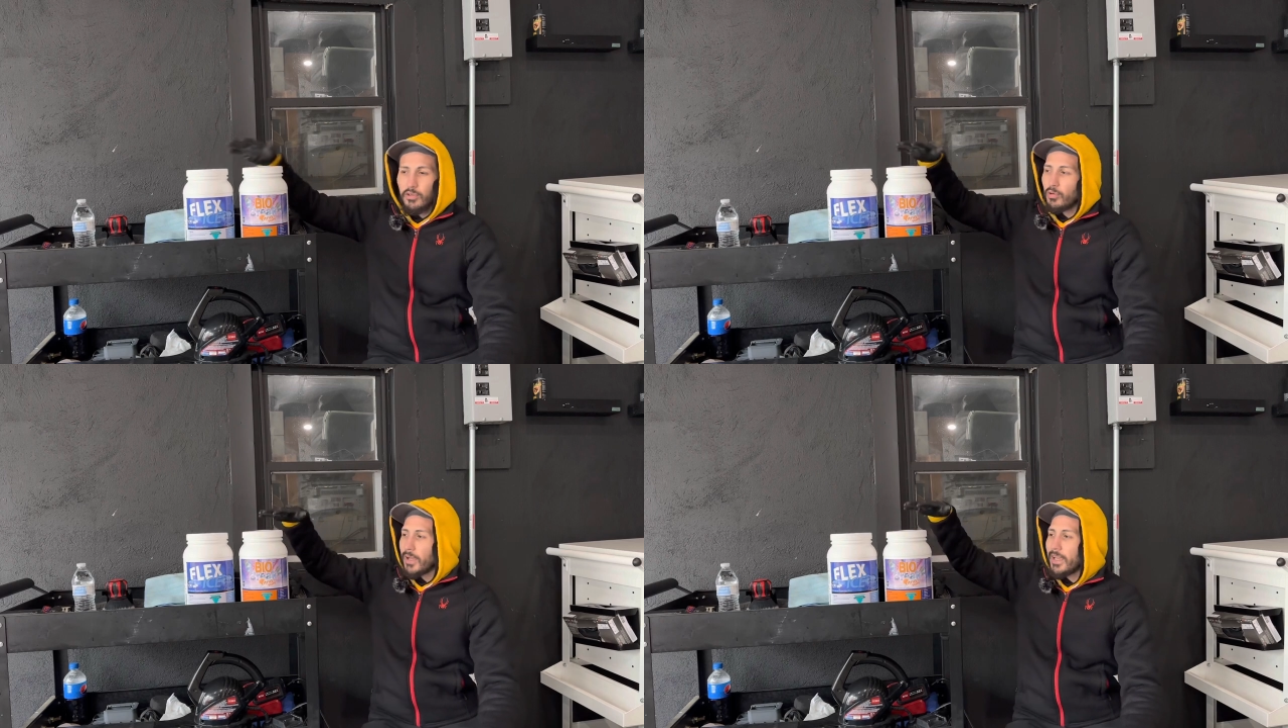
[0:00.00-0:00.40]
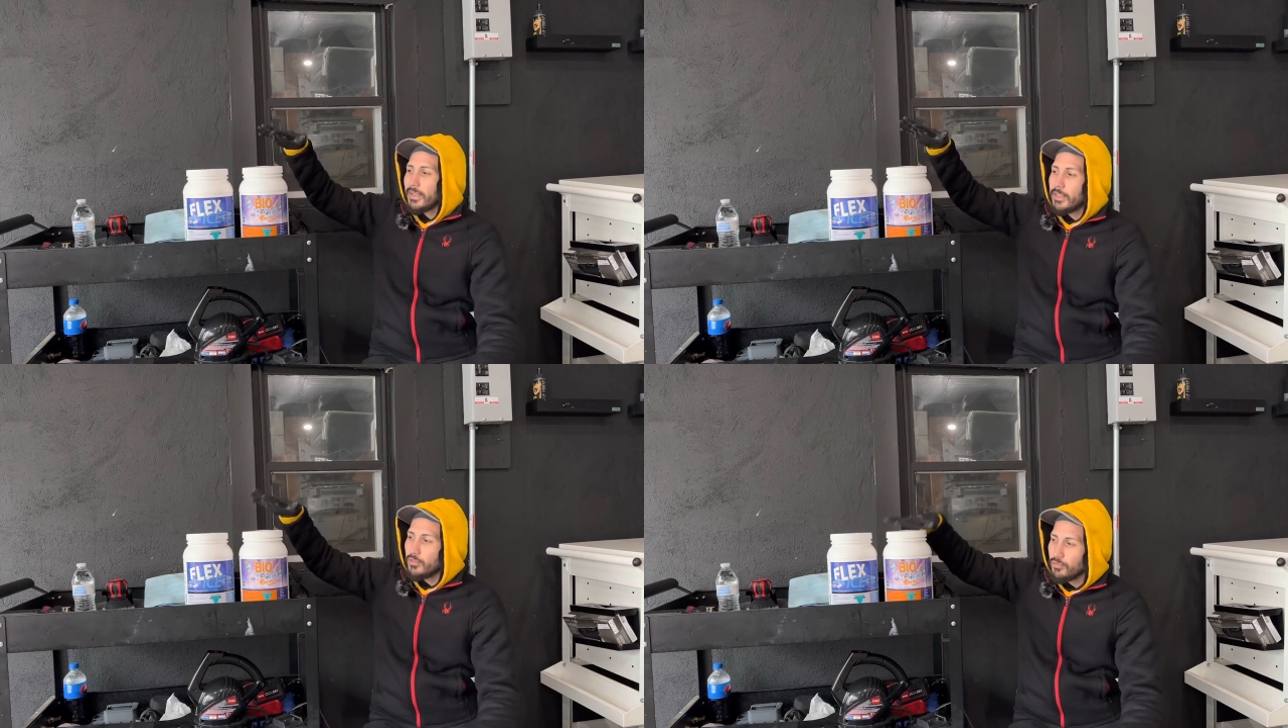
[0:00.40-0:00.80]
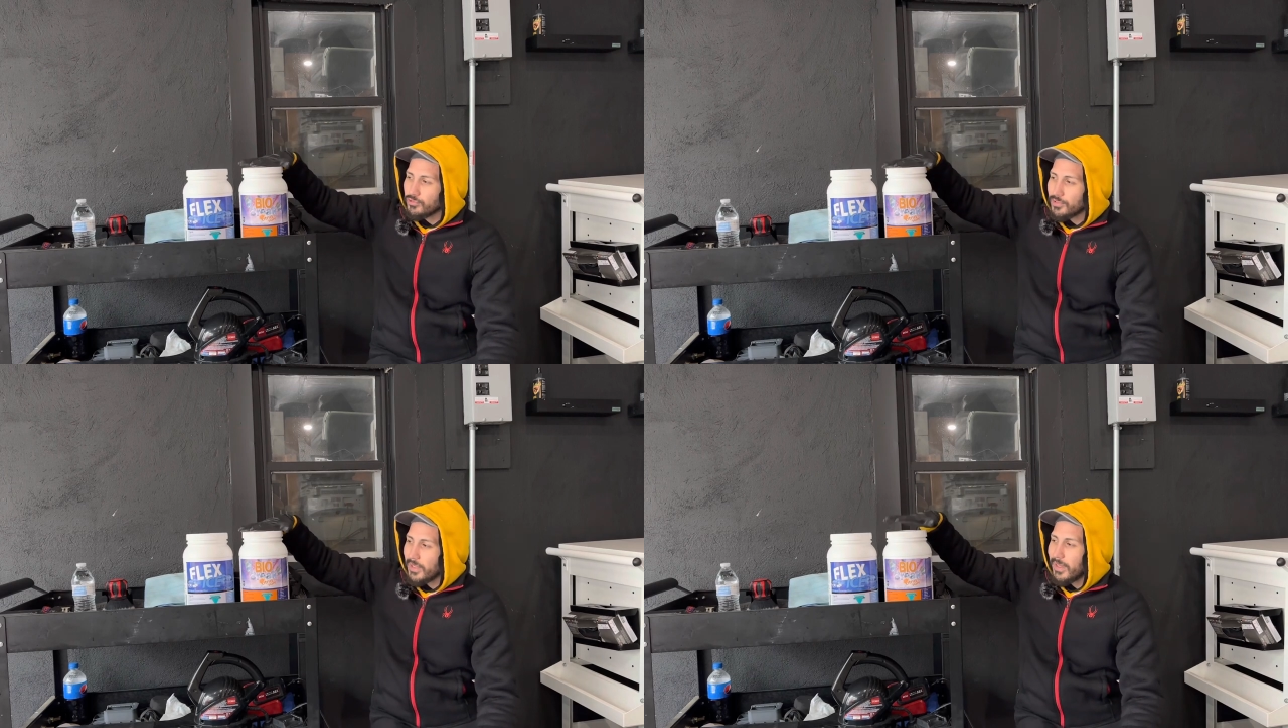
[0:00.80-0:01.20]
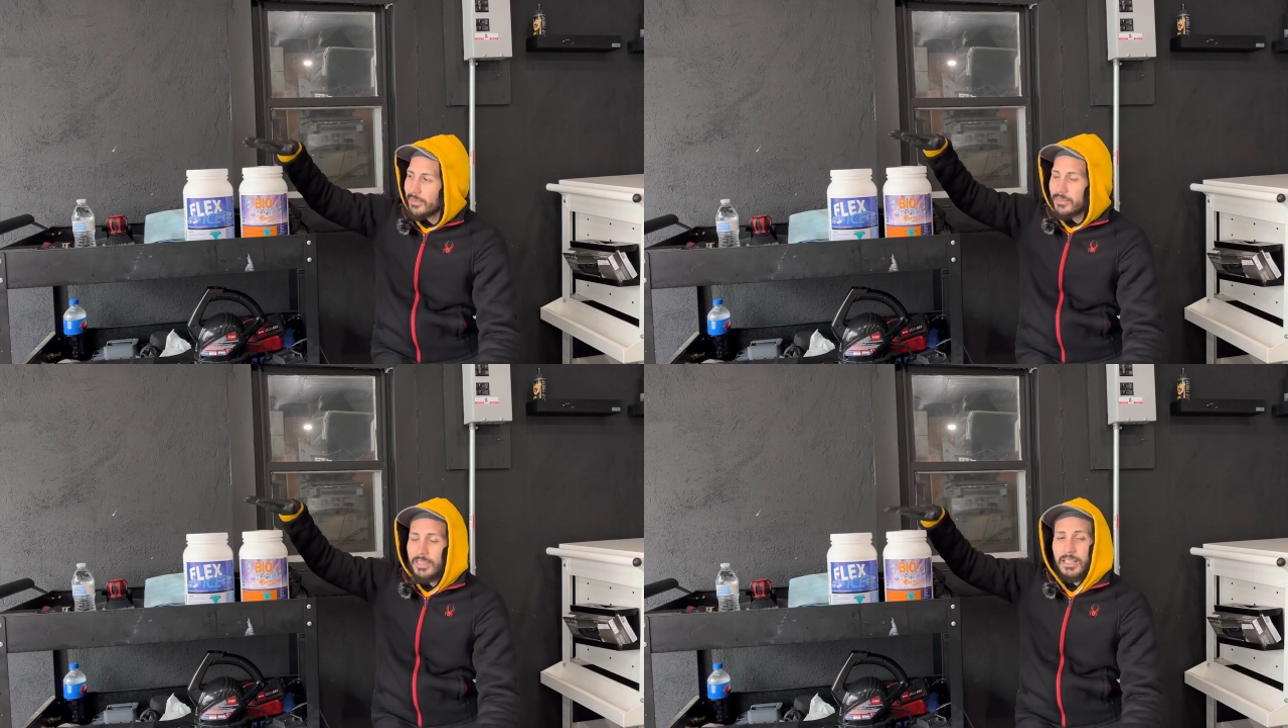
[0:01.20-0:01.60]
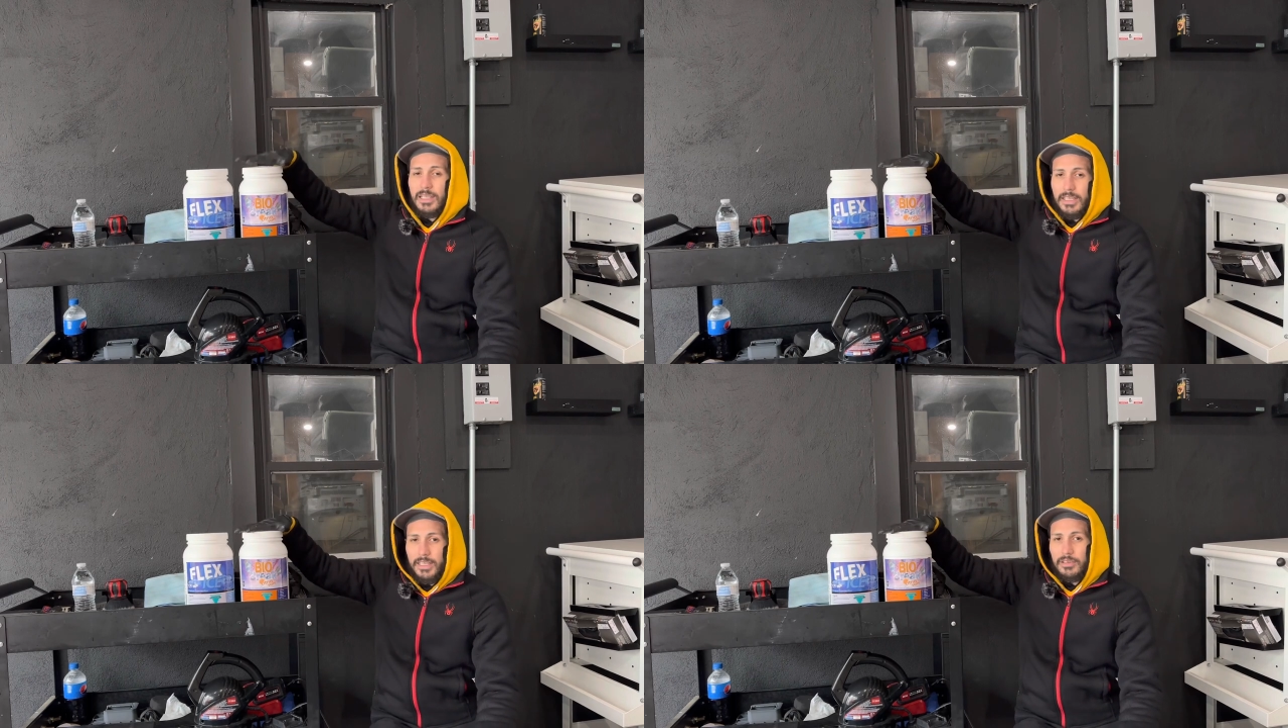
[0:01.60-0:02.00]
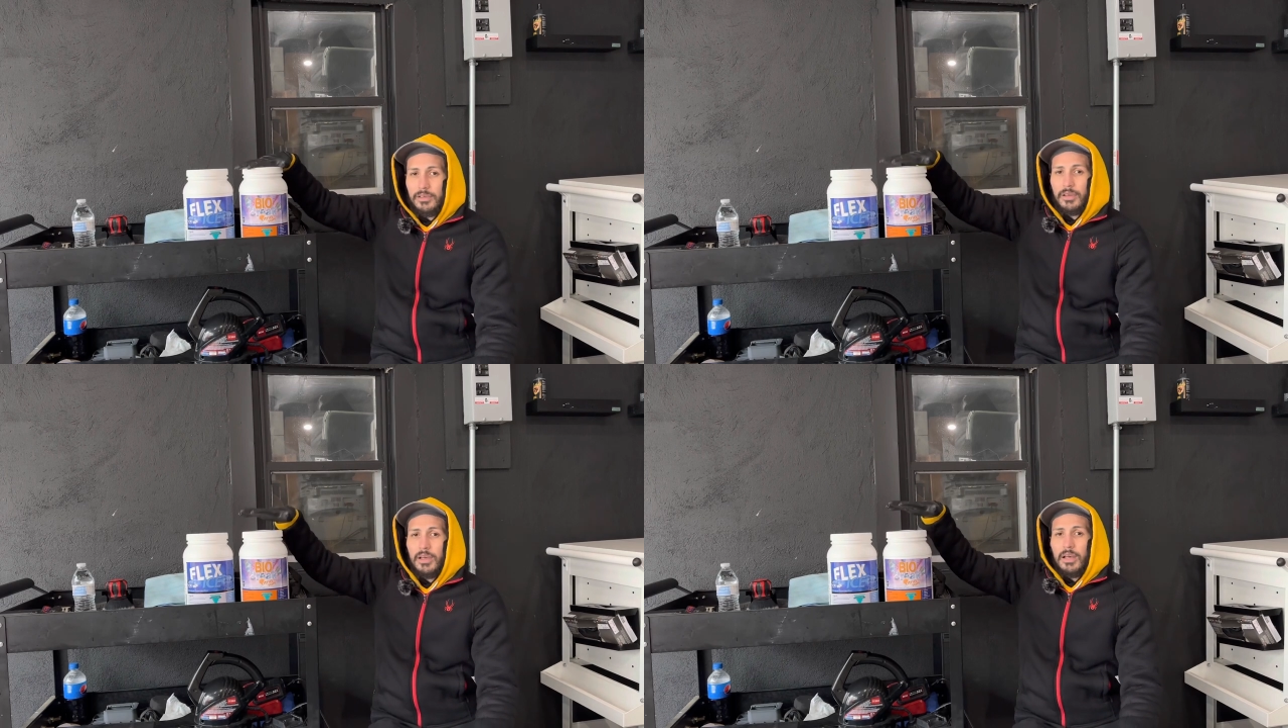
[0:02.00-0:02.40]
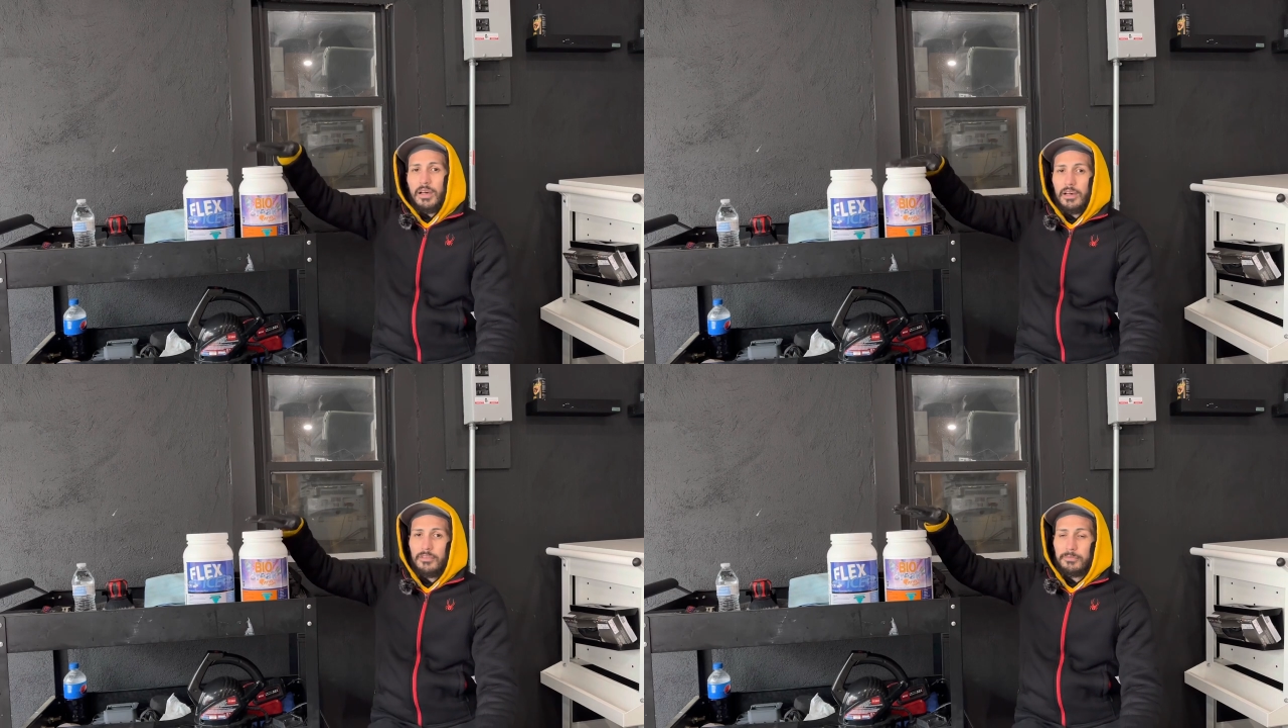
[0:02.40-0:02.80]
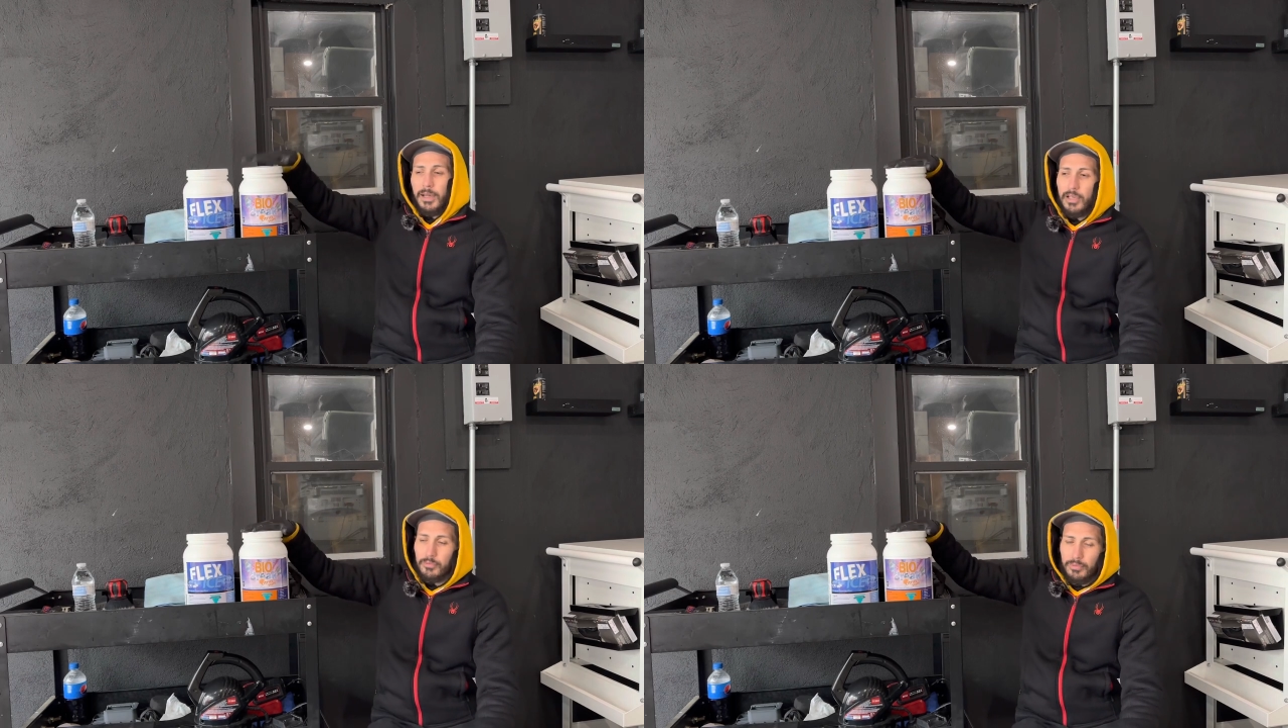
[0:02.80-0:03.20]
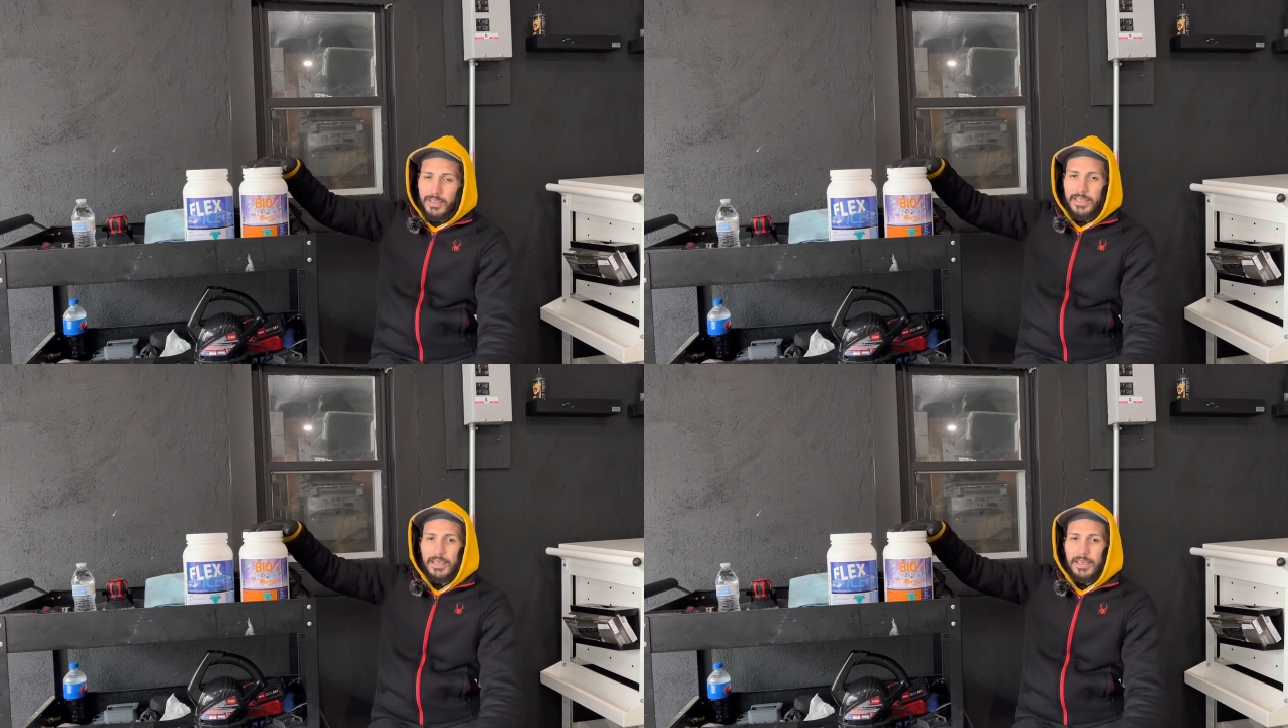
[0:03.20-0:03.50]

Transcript: go ahead and neutralize the cleaner of BioBreak.